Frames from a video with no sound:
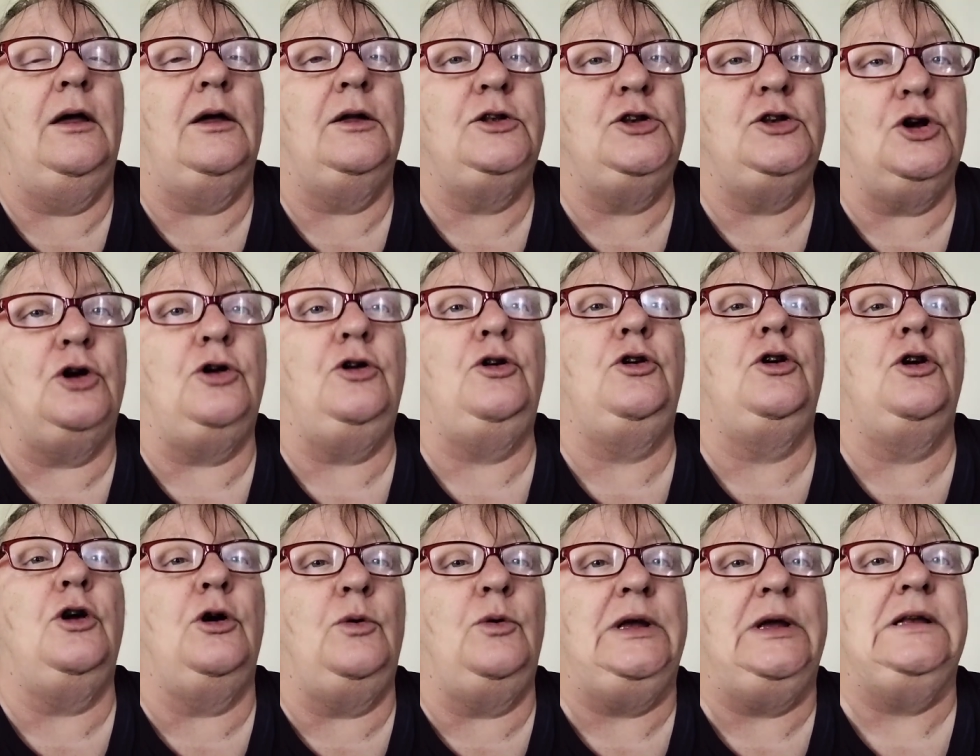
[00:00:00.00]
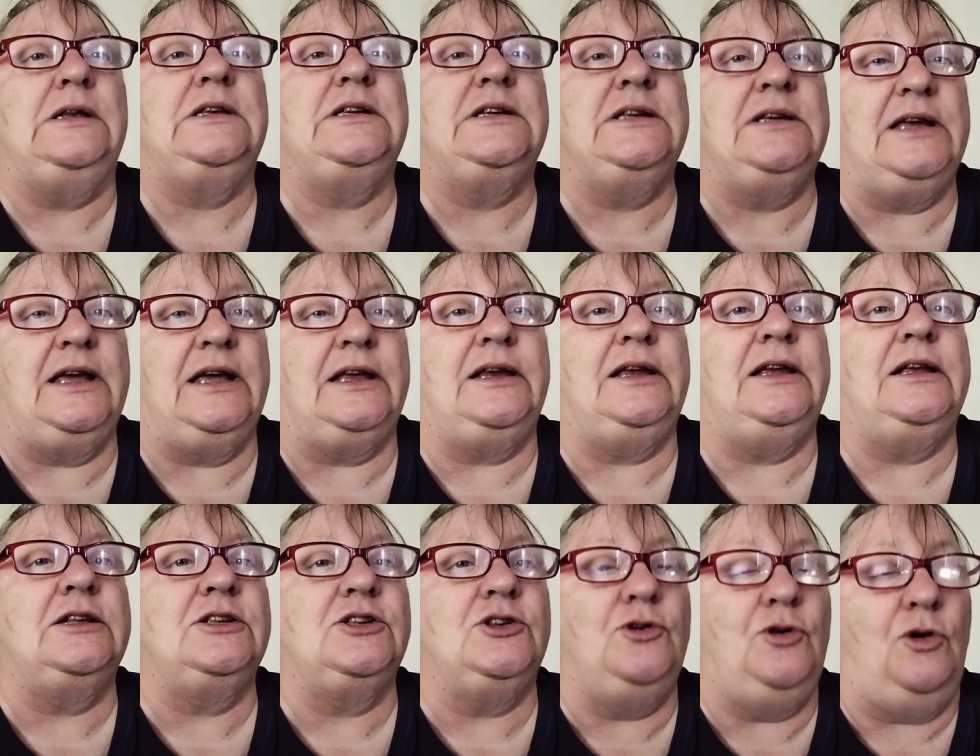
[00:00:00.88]
Don't go into debt.
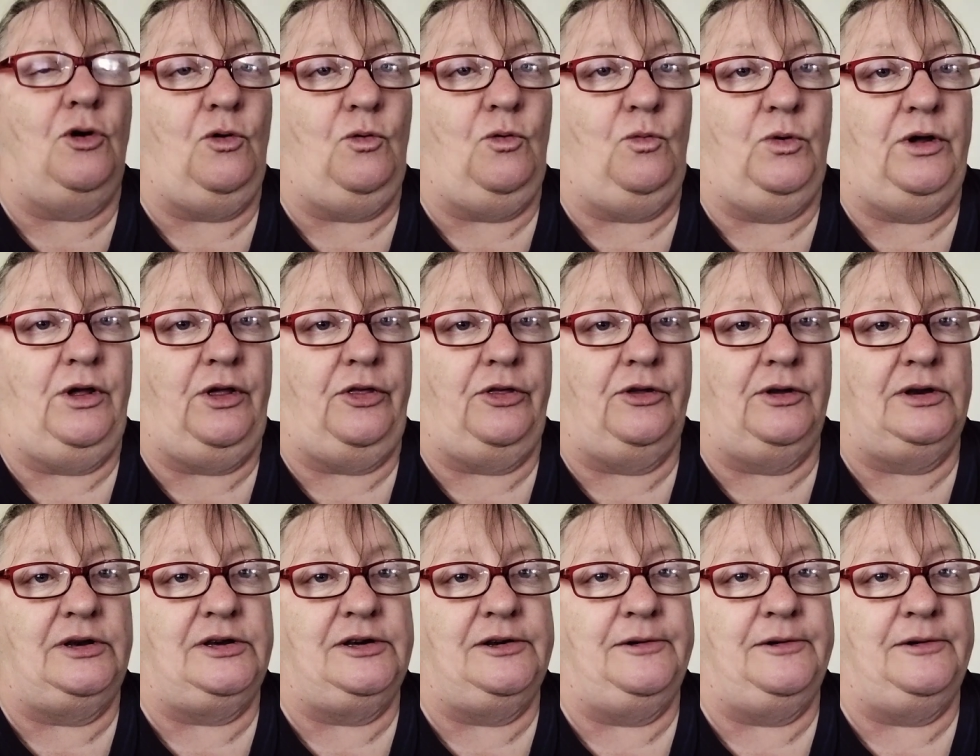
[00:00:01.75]
It's not worth it.